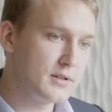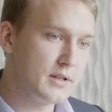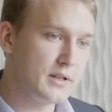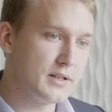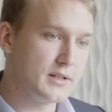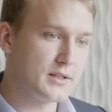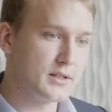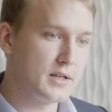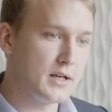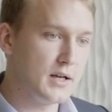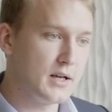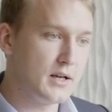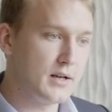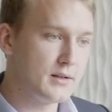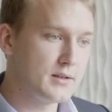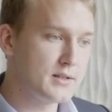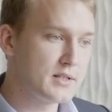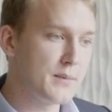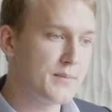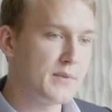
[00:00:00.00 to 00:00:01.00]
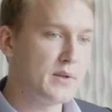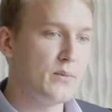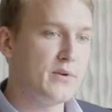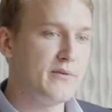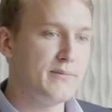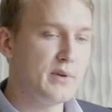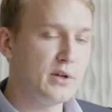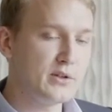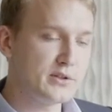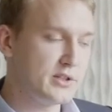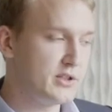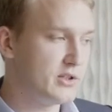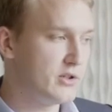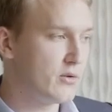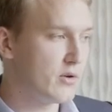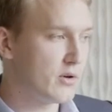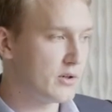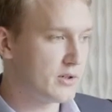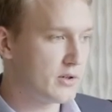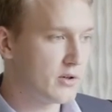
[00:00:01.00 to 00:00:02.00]
It's uh, something we've built
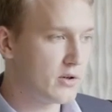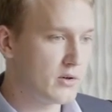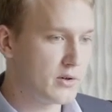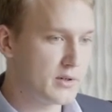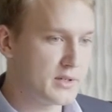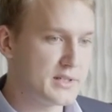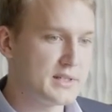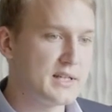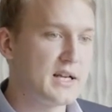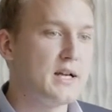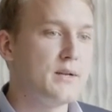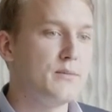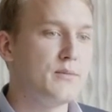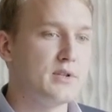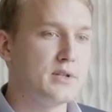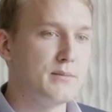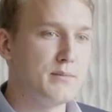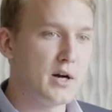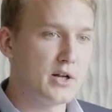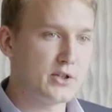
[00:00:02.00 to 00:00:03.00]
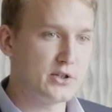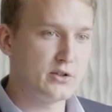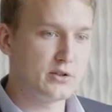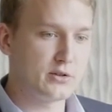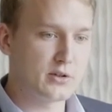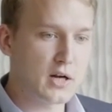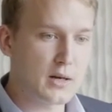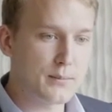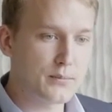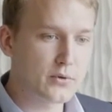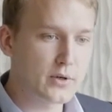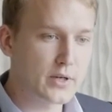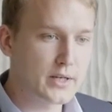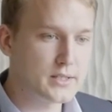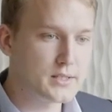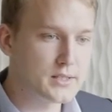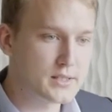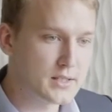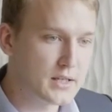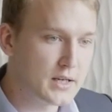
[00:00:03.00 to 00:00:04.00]
into our current design with the modular
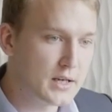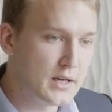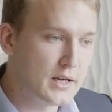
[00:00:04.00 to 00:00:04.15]
upgrades.